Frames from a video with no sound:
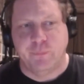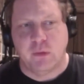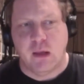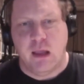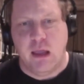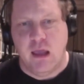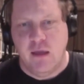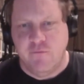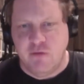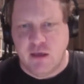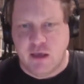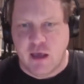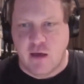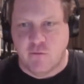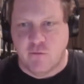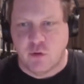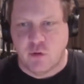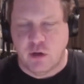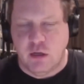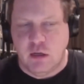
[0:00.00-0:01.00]
Heavy
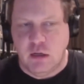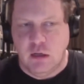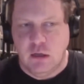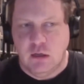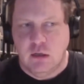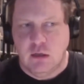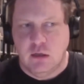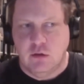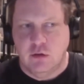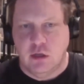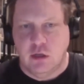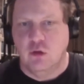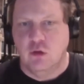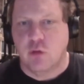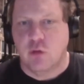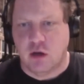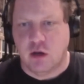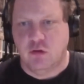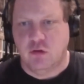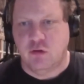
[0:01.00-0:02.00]
cavalry, then you
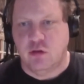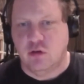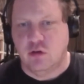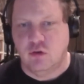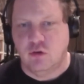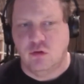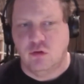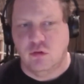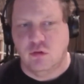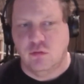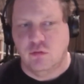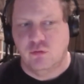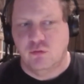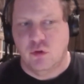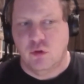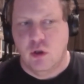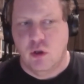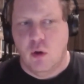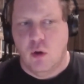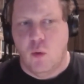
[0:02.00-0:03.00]
run into the issues
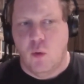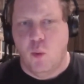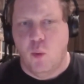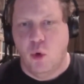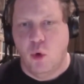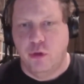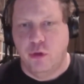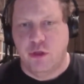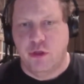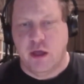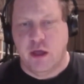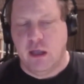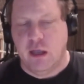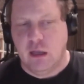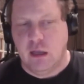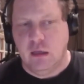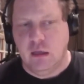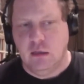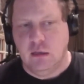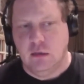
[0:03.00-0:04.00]
of, would
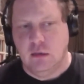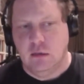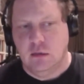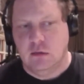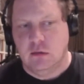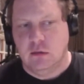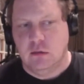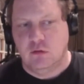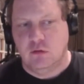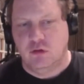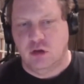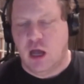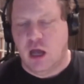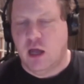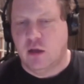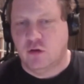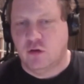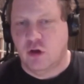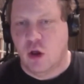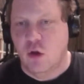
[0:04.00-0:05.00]
they
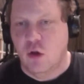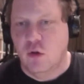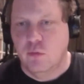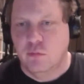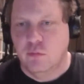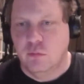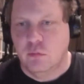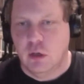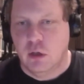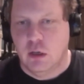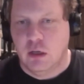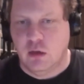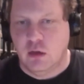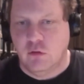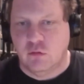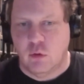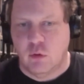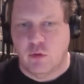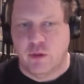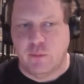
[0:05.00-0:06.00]
charge home
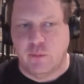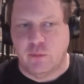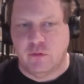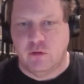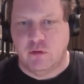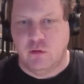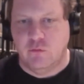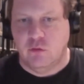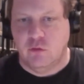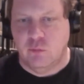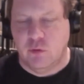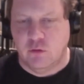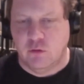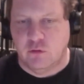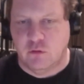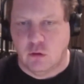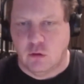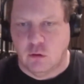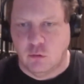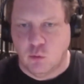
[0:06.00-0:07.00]
against what they perceive to be a
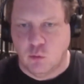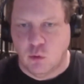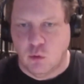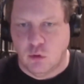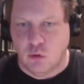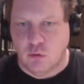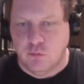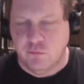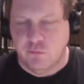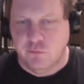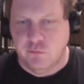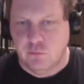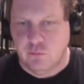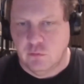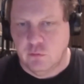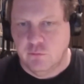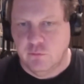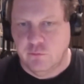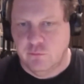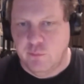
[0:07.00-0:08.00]
solid wall
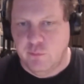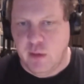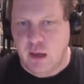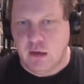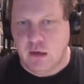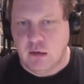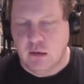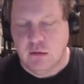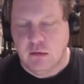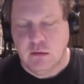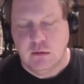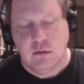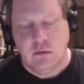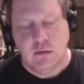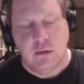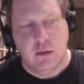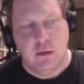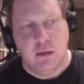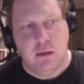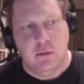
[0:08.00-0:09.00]
of men?
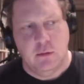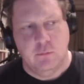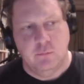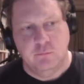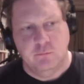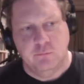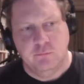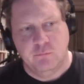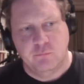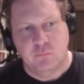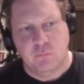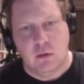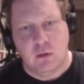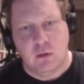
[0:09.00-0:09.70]
And